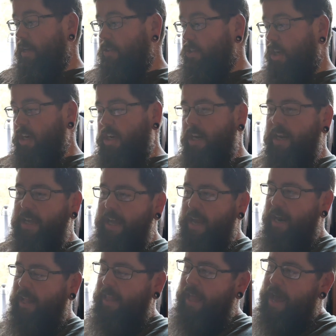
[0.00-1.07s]
So you're going to
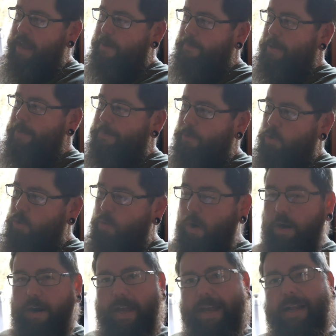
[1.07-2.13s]
get a lot of people who
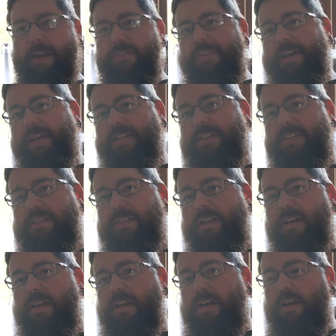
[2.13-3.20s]
are in this
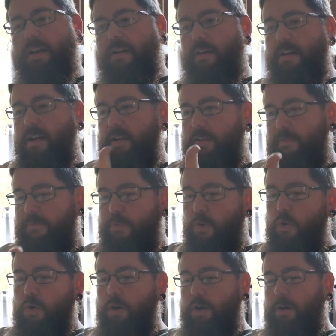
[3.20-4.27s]

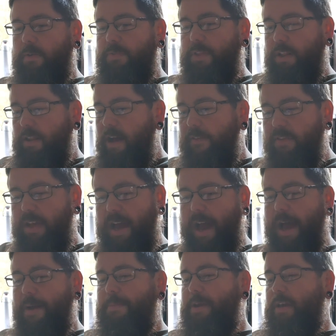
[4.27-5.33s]
for the love of the
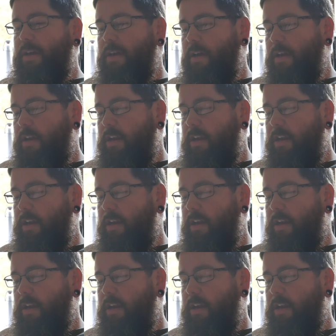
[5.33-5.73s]
hobby.